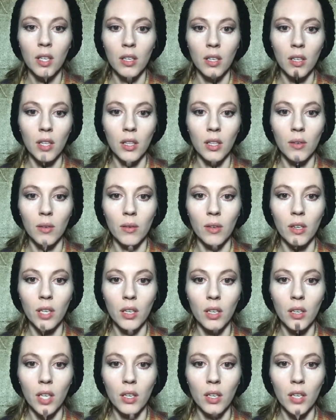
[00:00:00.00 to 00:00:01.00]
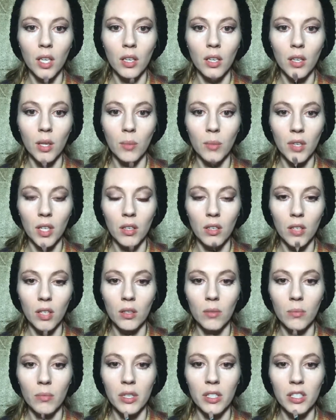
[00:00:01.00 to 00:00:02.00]
And there, right in the middle
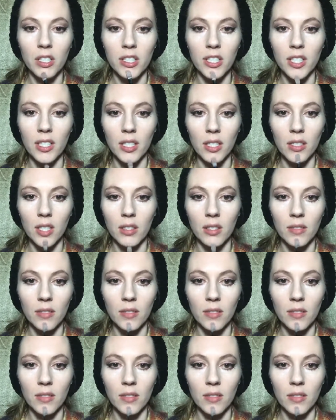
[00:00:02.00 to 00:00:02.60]
of my chin.